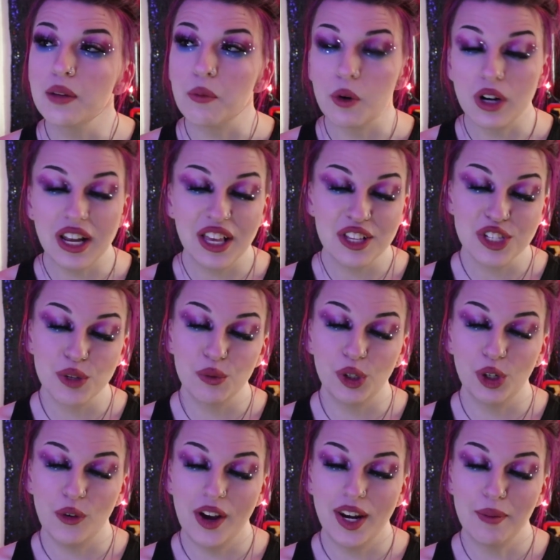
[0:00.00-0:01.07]
morning, so we're
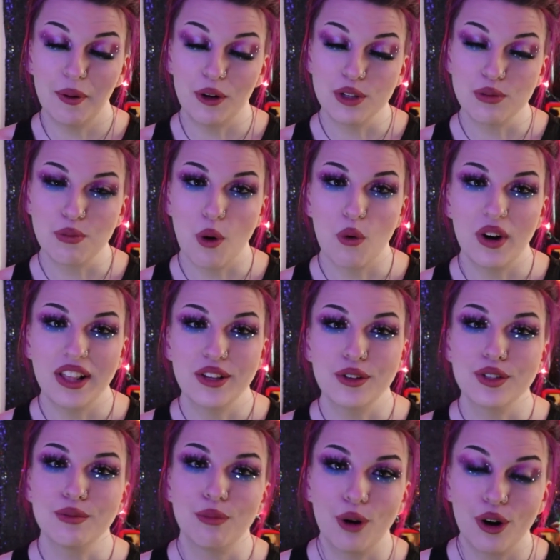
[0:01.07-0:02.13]
going to postpone it to
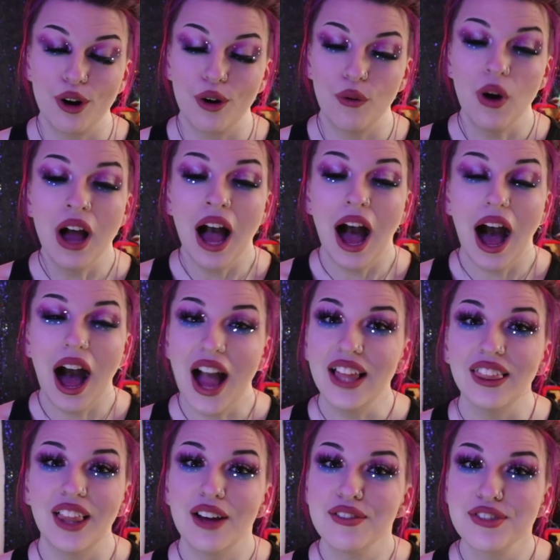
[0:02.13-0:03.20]
tomorrow. I
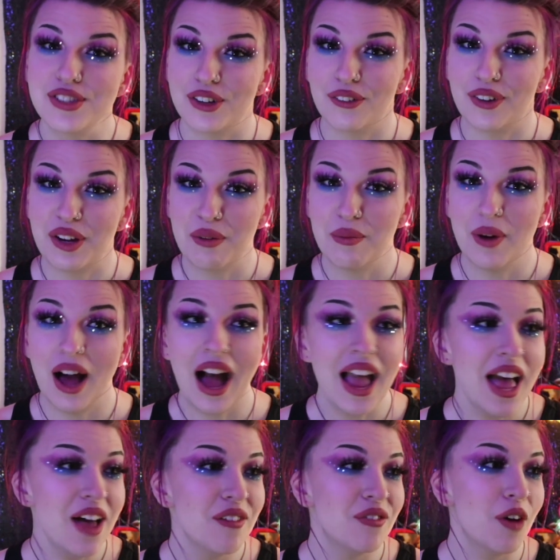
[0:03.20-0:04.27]
love Scream. I
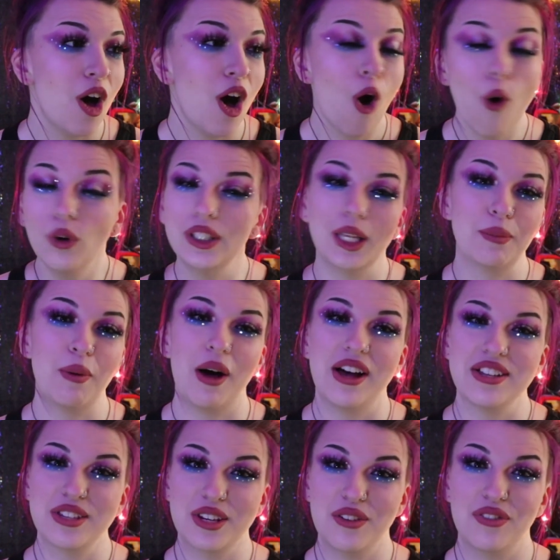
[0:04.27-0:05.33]
have only
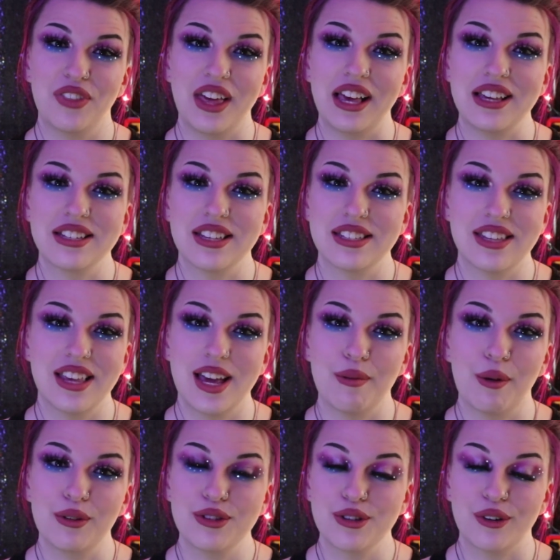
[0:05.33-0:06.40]
positive things to say
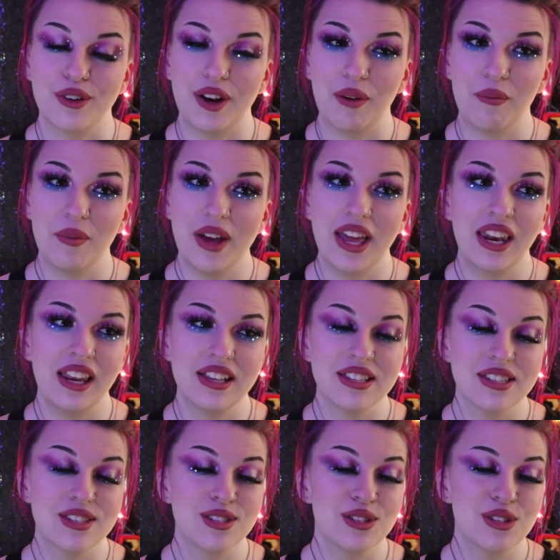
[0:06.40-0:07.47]
about Scream. It
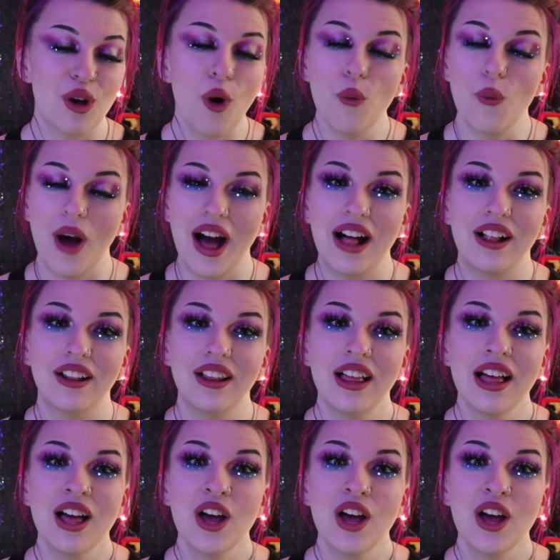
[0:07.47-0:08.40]
is so well